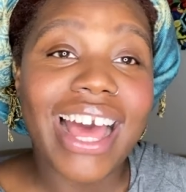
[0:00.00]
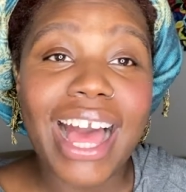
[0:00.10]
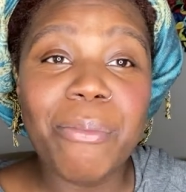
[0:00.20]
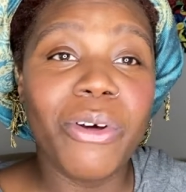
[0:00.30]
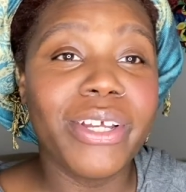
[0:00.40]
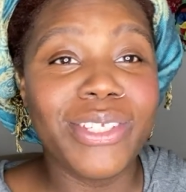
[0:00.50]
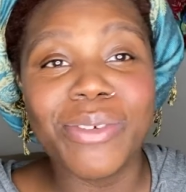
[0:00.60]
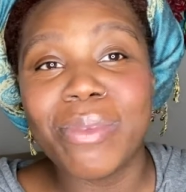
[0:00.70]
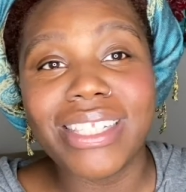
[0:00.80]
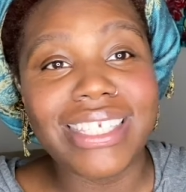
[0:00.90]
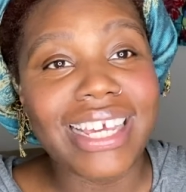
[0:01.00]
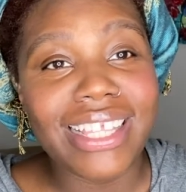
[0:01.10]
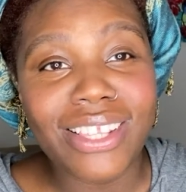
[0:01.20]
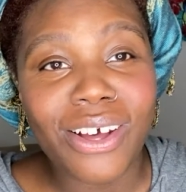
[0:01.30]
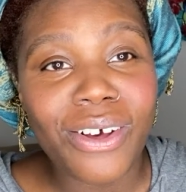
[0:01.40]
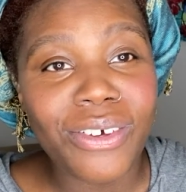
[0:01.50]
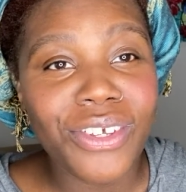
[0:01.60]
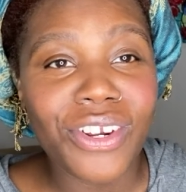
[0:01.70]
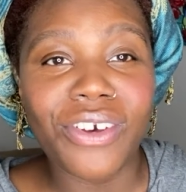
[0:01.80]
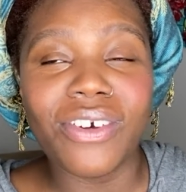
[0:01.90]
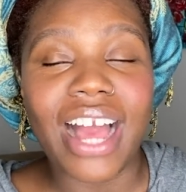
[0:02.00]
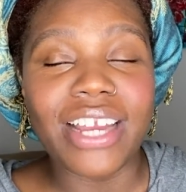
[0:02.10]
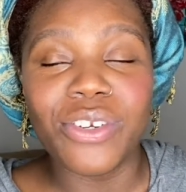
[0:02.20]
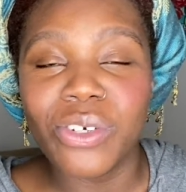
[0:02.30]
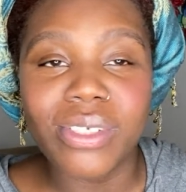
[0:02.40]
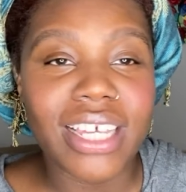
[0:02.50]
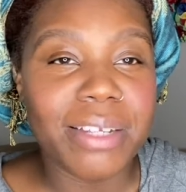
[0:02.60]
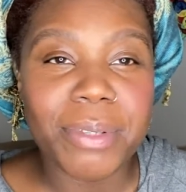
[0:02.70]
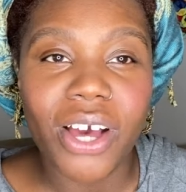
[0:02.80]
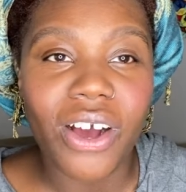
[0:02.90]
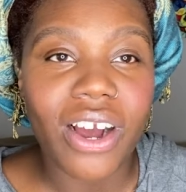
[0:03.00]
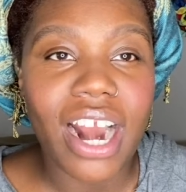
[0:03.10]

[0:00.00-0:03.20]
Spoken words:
I'm only 2 months in though, you know, I knew it was gonna be hard.